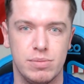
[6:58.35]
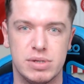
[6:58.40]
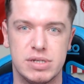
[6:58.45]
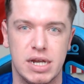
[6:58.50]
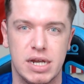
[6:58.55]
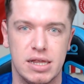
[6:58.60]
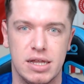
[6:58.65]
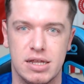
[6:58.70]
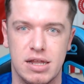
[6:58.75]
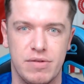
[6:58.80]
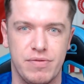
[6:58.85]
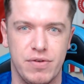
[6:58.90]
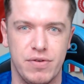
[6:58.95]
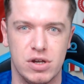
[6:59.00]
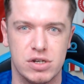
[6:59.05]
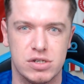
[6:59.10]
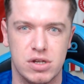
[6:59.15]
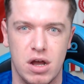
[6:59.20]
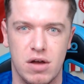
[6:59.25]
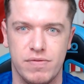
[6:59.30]
particularly in that
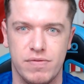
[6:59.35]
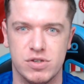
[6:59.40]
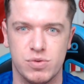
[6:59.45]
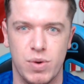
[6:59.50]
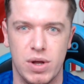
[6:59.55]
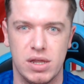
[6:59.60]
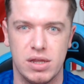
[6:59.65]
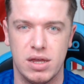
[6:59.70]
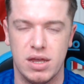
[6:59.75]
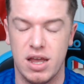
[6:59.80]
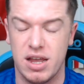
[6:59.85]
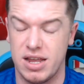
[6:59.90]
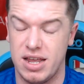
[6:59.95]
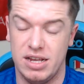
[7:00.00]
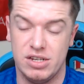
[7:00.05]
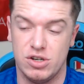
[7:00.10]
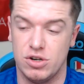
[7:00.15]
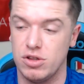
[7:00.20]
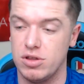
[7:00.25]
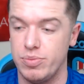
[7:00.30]
first half as well.
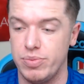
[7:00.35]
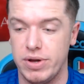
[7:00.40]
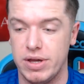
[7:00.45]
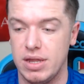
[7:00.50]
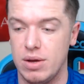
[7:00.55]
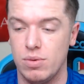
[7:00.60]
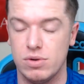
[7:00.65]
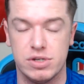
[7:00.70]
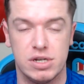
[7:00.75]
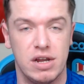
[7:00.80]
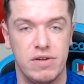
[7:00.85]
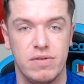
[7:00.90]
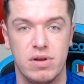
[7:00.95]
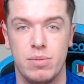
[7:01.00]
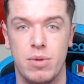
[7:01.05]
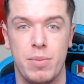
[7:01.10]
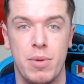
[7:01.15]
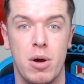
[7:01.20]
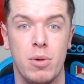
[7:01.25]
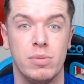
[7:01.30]
He's another player that wasn't giving him
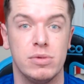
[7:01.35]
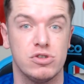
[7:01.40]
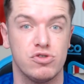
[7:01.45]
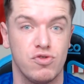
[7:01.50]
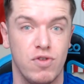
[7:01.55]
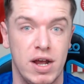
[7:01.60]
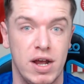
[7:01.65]
a moment's